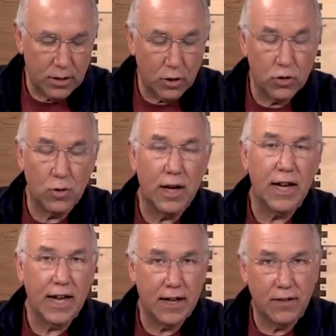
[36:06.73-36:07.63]
Oh, do
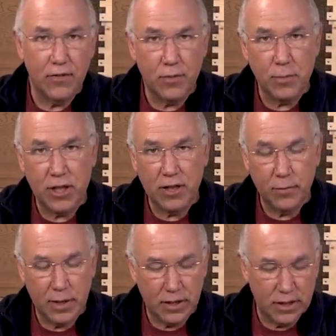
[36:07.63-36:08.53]
I have small
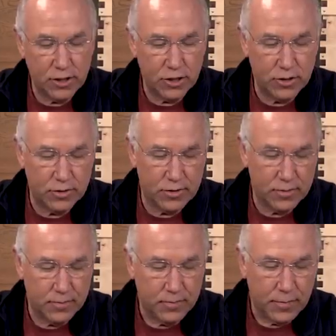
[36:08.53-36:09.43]
hive beetle
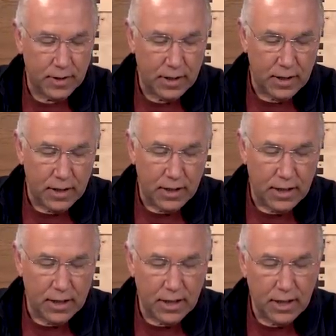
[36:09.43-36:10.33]
issues?
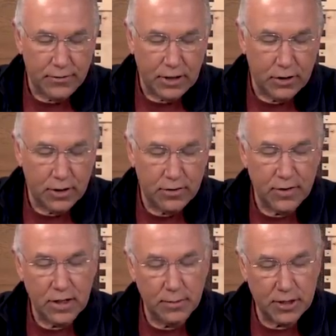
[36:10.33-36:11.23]
And uh, have I heard
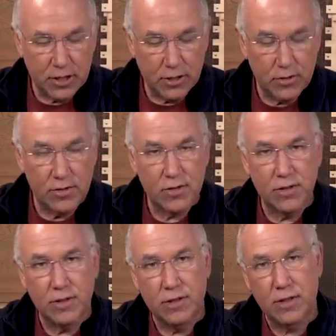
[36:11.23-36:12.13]
of the
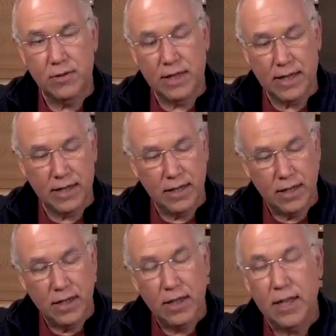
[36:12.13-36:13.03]
nematodes? Okay,
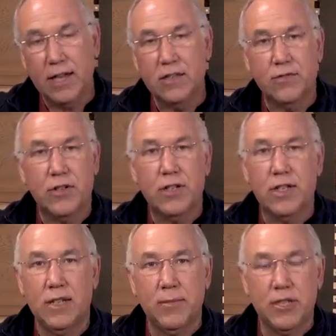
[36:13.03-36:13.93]
yes, I've heard of
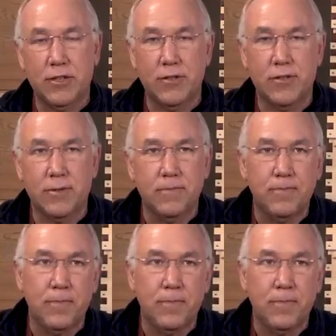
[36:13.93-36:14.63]
the nematodes.